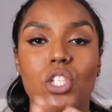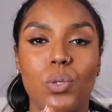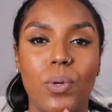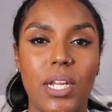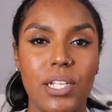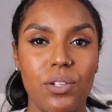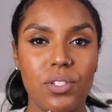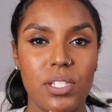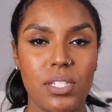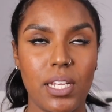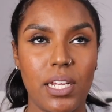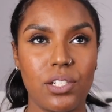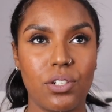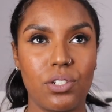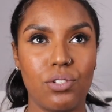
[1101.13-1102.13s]
So when I use this
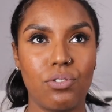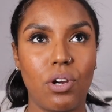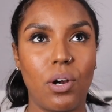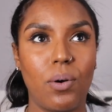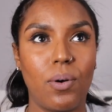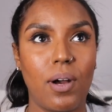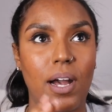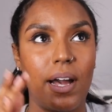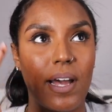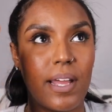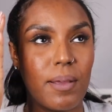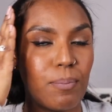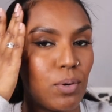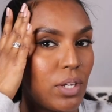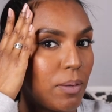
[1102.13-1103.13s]
edge control,
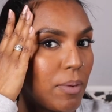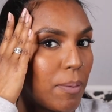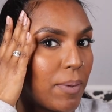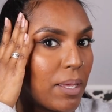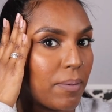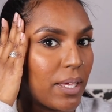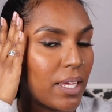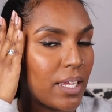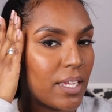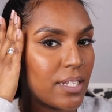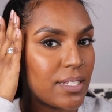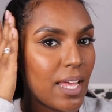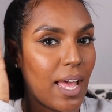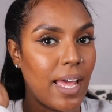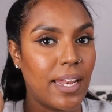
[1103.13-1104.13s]
I pull it in my baby
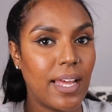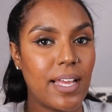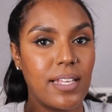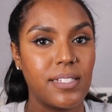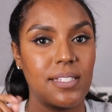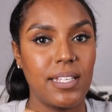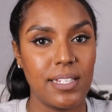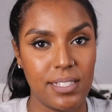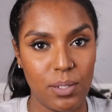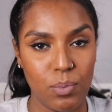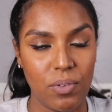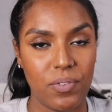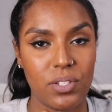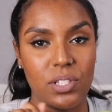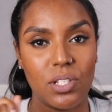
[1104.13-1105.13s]
hairs and I set it
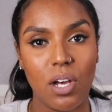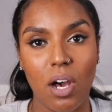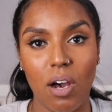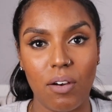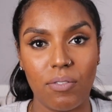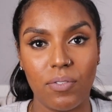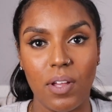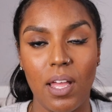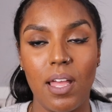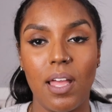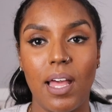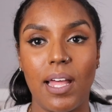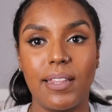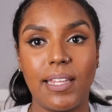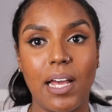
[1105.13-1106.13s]
with a scarf,
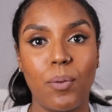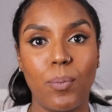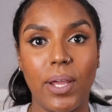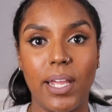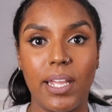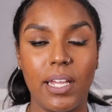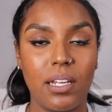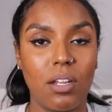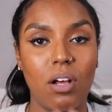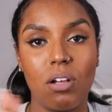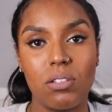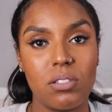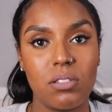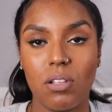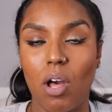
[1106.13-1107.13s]
and that way it
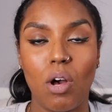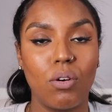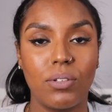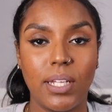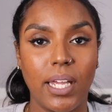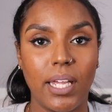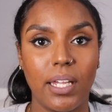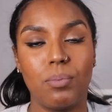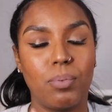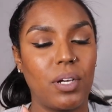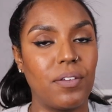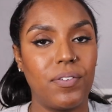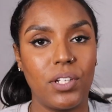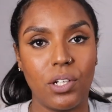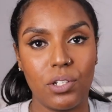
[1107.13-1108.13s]
lasts the whole day. But
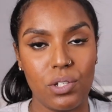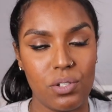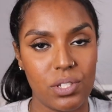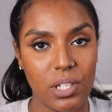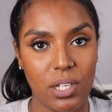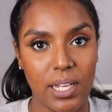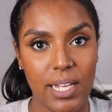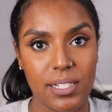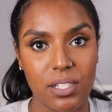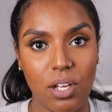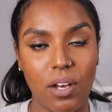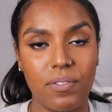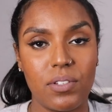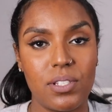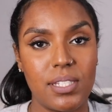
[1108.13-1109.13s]
if you don't use a
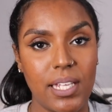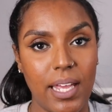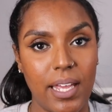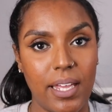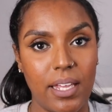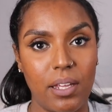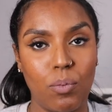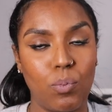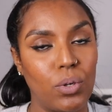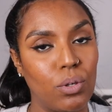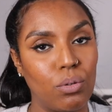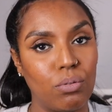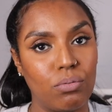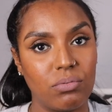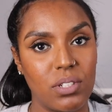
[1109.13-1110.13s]
headscarf to set it, it
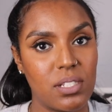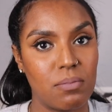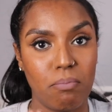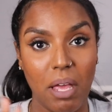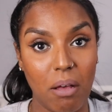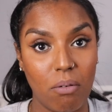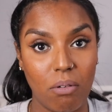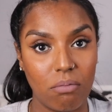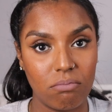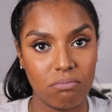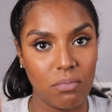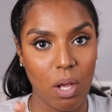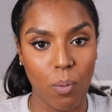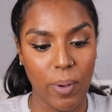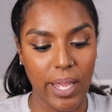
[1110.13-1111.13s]
will just melt
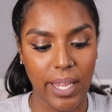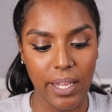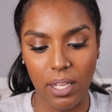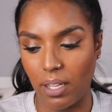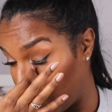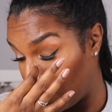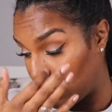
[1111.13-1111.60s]
away.